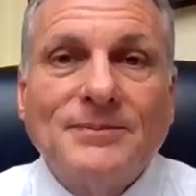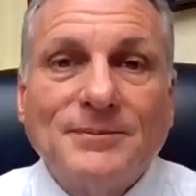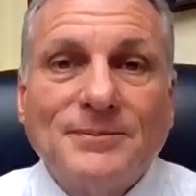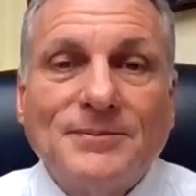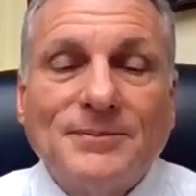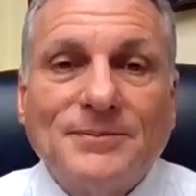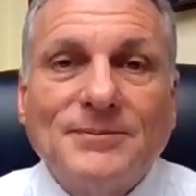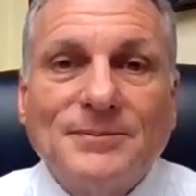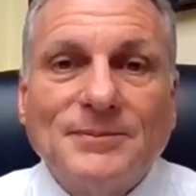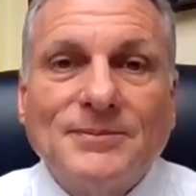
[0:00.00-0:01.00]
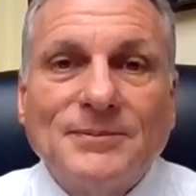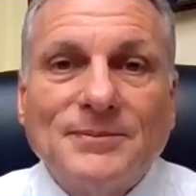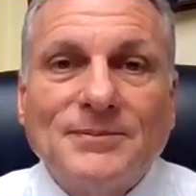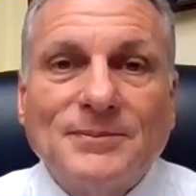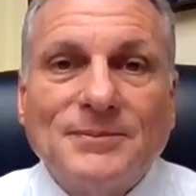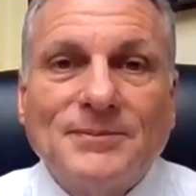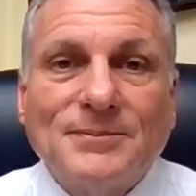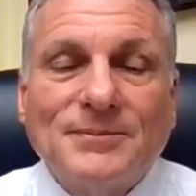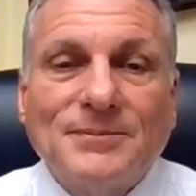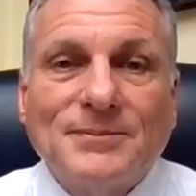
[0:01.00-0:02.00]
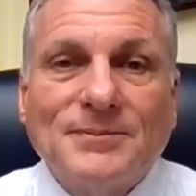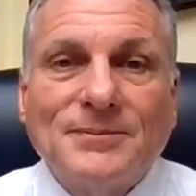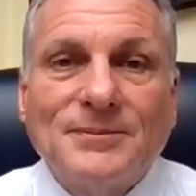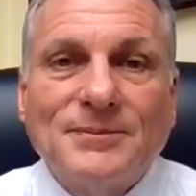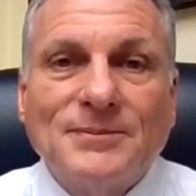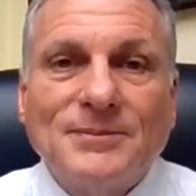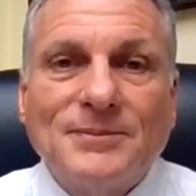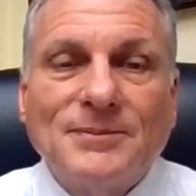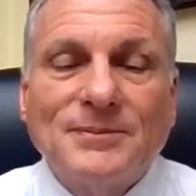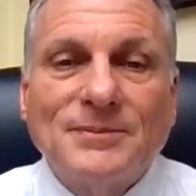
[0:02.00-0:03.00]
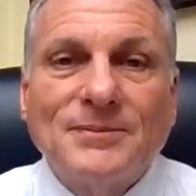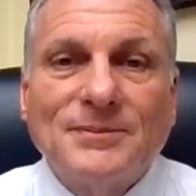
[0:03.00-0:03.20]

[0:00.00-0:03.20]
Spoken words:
This person isn't speaking.